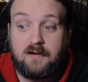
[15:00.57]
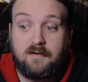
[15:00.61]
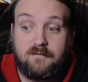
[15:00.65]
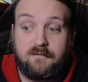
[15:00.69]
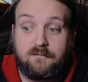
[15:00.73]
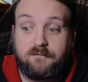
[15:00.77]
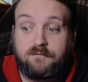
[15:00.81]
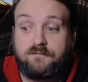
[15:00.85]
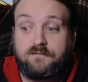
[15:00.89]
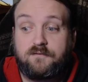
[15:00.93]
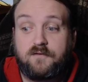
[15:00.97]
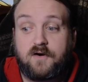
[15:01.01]

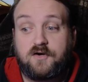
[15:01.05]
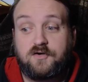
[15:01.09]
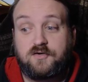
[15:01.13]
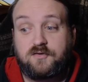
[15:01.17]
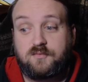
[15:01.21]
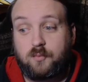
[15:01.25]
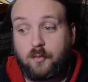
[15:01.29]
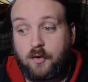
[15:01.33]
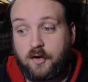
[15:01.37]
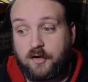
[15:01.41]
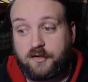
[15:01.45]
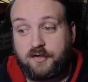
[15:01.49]
fresh
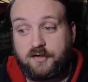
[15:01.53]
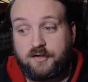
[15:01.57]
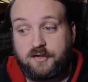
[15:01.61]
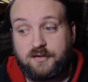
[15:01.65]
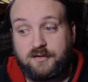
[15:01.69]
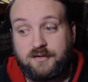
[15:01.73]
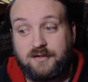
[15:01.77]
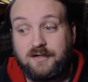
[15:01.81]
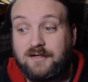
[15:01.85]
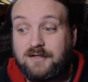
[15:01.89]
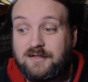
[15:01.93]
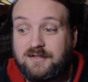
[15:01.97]
water
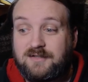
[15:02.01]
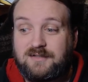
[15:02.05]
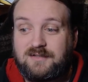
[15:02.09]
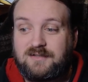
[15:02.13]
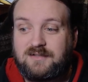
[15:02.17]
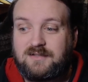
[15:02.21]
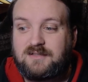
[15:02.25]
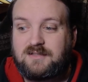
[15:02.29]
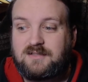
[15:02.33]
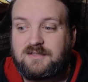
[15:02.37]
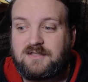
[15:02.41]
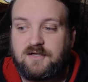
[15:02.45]

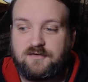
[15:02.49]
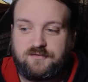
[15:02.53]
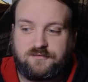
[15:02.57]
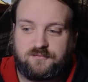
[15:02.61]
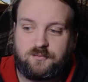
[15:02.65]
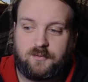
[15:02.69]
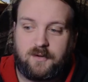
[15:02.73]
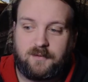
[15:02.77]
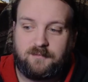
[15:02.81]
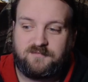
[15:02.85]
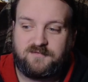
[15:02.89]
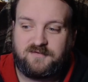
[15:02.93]

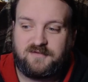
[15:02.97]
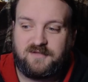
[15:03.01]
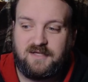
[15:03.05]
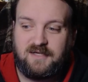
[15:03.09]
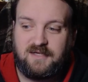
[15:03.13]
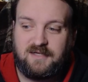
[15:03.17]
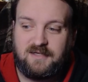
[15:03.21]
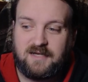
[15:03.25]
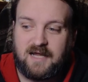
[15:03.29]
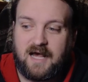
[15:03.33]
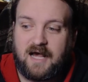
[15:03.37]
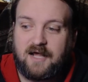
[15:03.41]
disrupts the
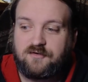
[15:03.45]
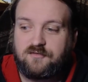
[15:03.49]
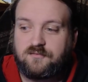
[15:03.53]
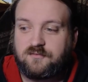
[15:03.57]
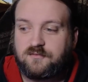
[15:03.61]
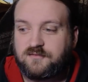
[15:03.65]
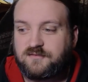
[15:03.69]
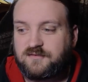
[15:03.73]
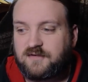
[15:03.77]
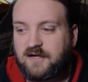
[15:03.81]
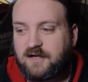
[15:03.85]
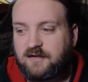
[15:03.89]
natural
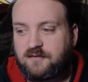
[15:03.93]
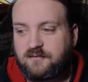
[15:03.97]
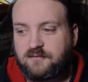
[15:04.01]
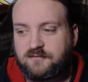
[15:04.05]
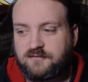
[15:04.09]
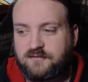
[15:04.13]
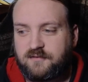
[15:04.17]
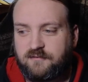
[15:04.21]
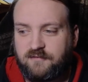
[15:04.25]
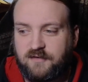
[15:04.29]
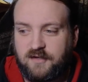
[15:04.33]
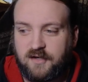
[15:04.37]
cycles
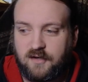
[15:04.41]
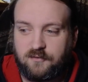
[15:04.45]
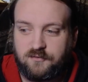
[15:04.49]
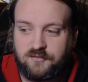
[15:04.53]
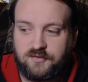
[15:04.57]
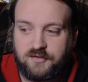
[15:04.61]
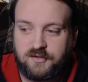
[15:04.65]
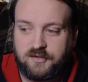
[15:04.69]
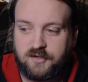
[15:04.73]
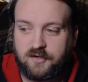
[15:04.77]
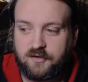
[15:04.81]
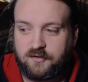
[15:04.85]
of the
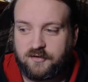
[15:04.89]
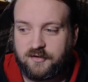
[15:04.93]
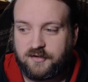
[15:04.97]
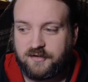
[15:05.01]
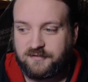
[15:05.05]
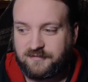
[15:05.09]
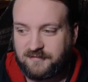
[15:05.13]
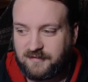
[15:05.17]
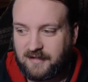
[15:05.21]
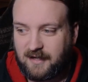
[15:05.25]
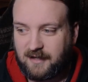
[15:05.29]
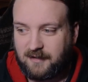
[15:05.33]
ocean currents,
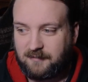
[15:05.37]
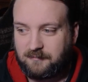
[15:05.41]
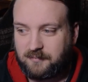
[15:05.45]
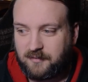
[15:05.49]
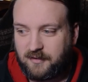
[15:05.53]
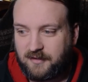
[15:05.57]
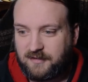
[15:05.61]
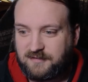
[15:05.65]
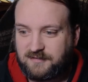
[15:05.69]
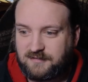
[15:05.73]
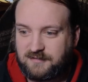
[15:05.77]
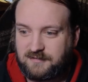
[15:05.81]
and
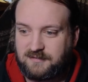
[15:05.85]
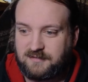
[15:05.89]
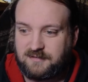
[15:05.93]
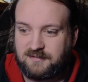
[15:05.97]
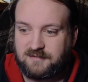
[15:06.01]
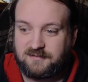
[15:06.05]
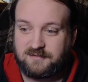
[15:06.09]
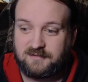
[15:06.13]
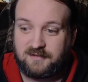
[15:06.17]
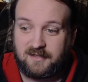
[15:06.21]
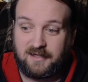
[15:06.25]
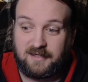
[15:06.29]

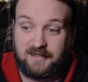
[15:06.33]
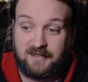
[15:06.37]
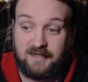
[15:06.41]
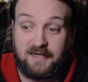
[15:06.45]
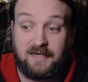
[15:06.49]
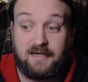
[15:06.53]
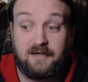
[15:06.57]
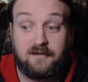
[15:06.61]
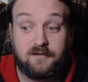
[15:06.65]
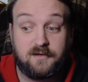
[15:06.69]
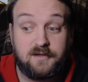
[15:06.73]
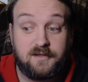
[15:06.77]
places like
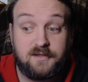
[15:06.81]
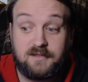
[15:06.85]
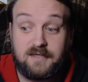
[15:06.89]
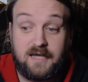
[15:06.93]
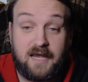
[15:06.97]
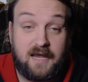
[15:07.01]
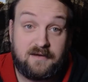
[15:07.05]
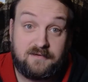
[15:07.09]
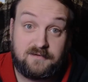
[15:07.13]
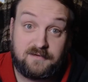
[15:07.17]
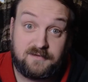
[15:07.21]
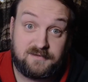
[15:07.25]
England
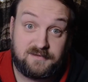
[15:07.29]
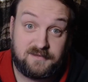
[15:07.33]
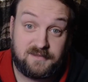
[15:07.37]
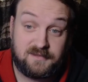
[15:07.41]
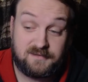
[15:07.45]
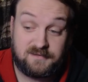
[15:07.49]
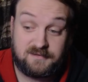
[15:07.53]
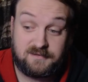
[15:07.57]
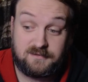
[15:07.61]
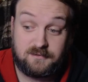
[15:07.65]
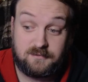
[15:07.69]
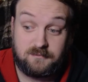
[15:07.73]
can't
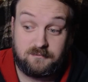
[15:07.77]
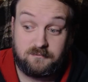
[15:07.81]
exist